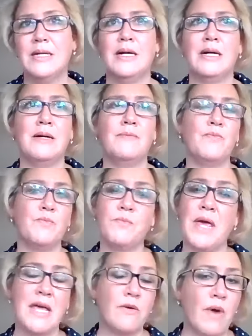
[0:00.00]
um,
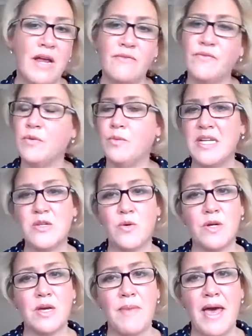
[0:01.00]
being grateful. We
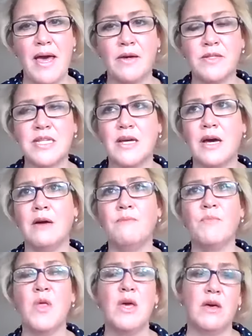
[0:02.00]
talk about
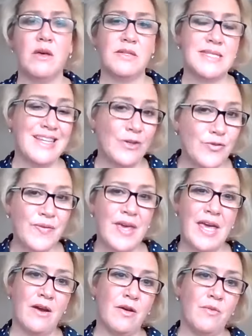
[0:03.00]
um, self
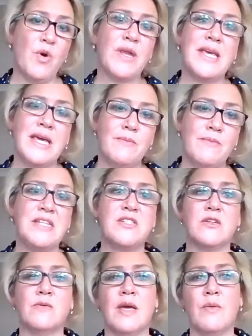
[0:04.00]
care and what he can be
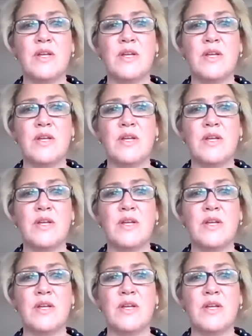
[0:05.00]
doing.